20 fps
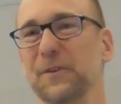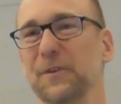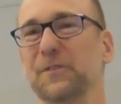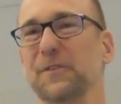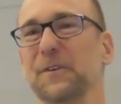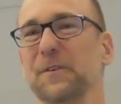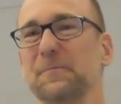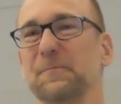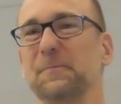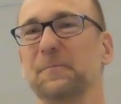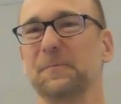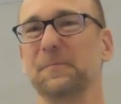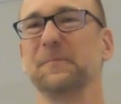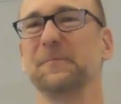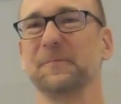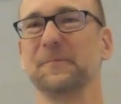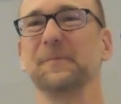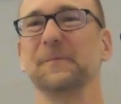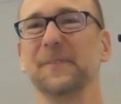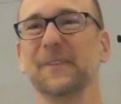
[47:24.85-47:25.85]
future.
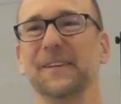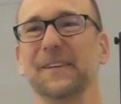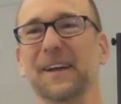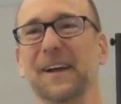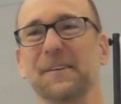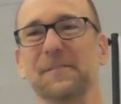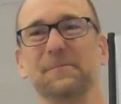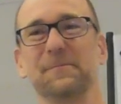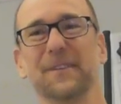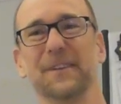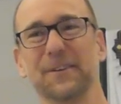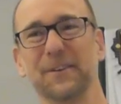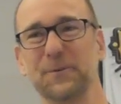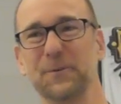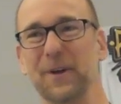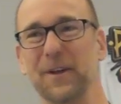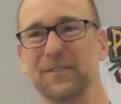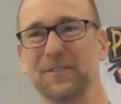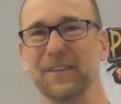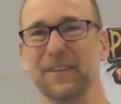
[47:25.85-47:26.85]
Yeah,
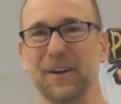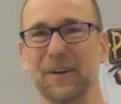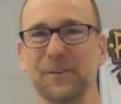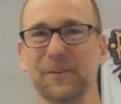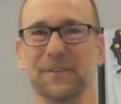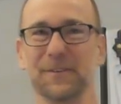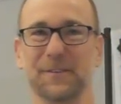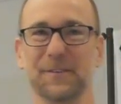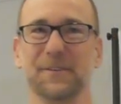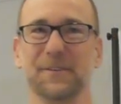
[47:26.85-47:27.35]
good question though